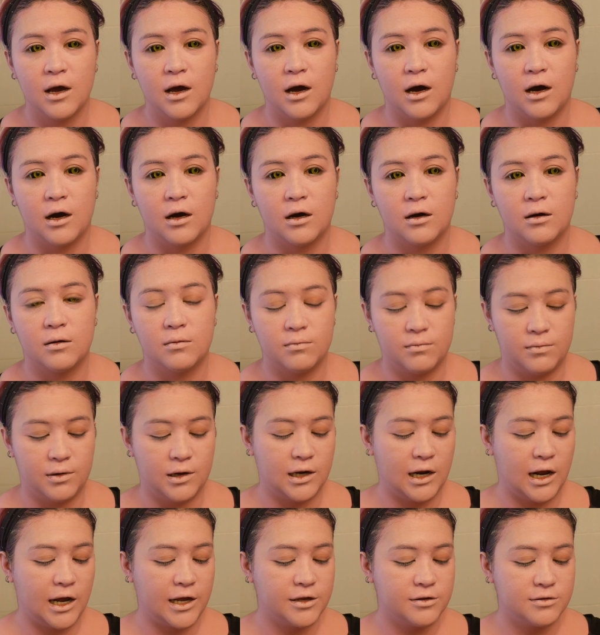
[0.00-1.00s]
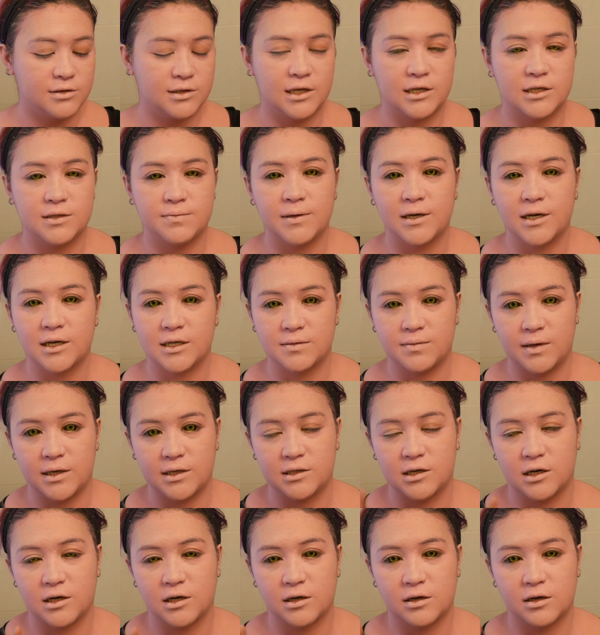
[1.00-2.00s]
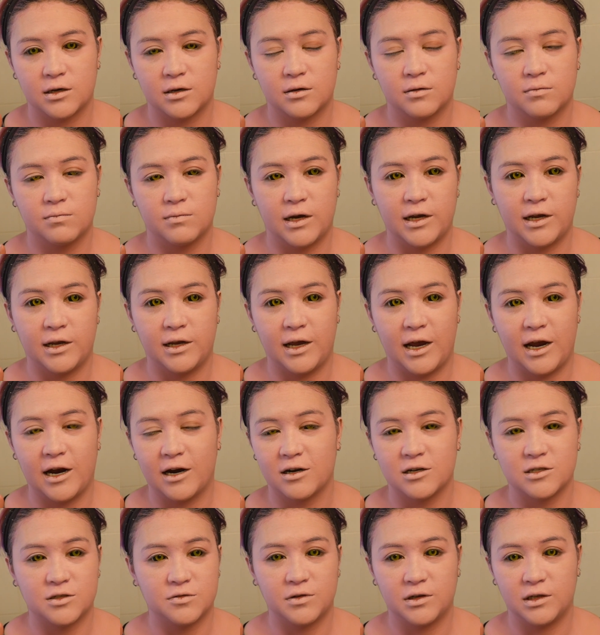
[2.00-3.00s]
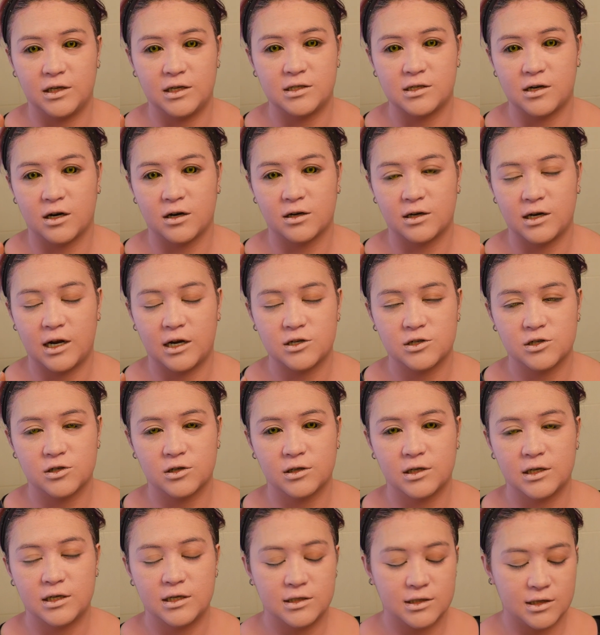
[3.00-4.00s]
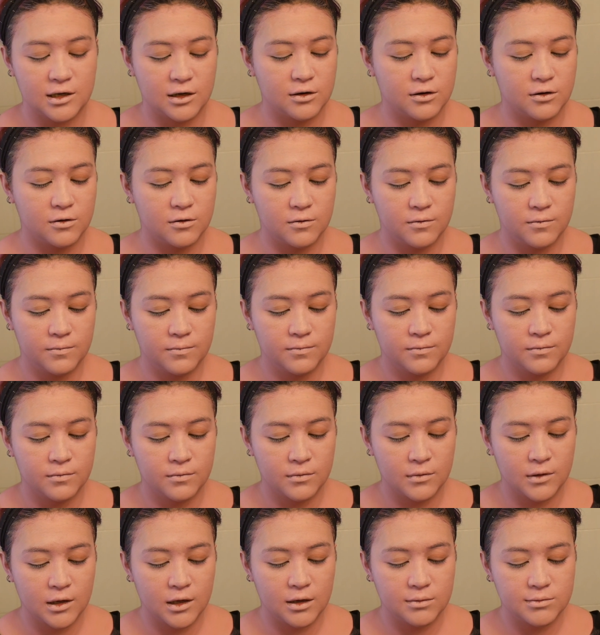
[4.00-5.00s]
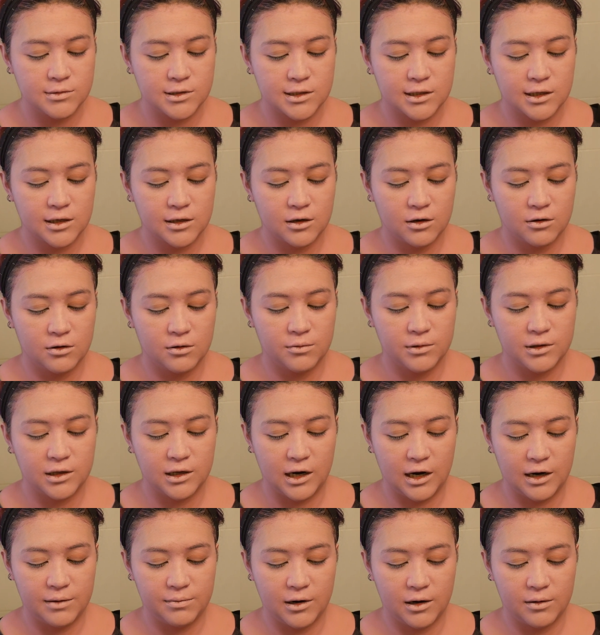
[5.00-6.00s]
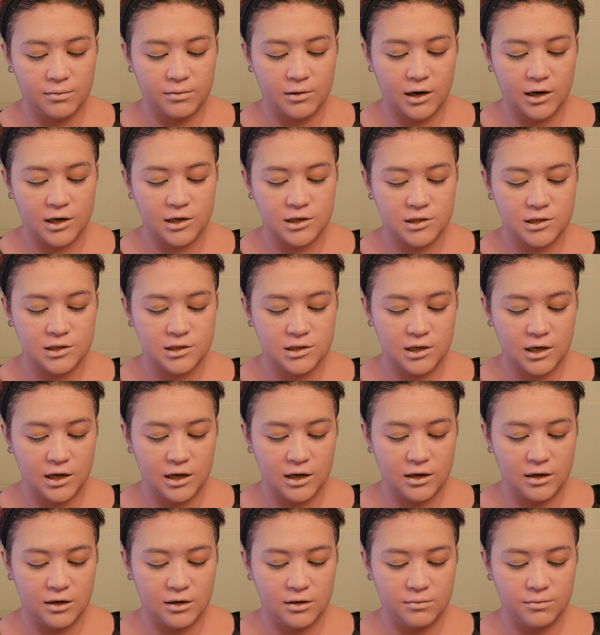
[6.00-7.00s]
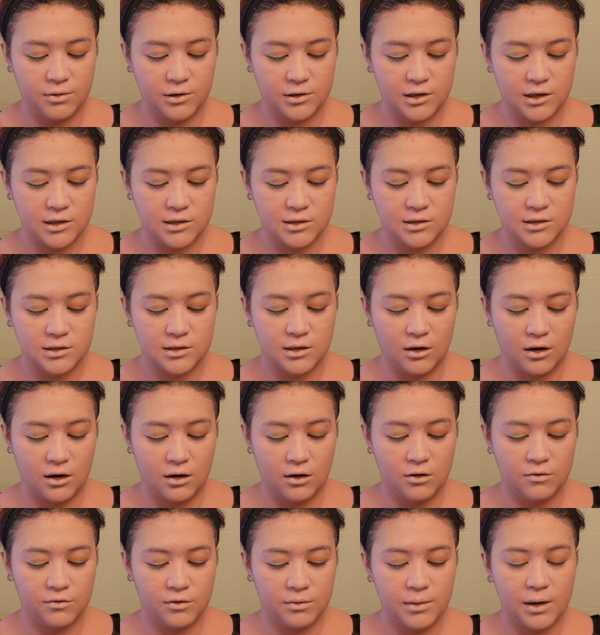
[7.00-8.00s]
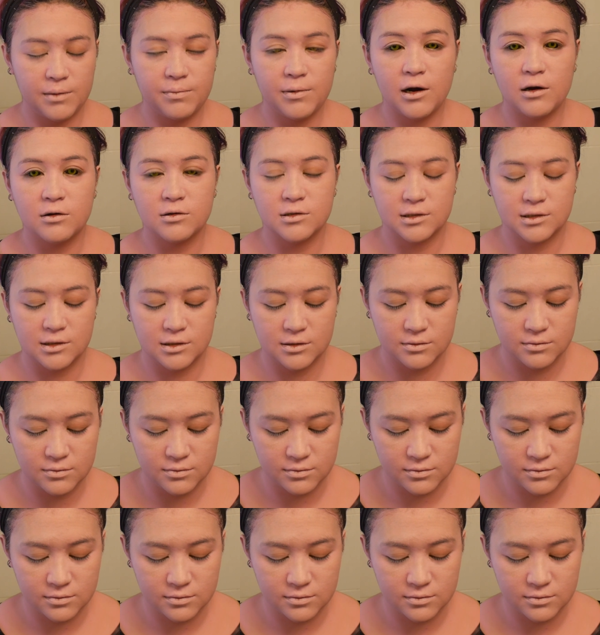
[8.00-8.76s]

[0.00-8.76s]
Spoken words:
But I use this because my hair is really dark naturally, so I'm just gonna go in with an eyebrow brush and put this over my brows.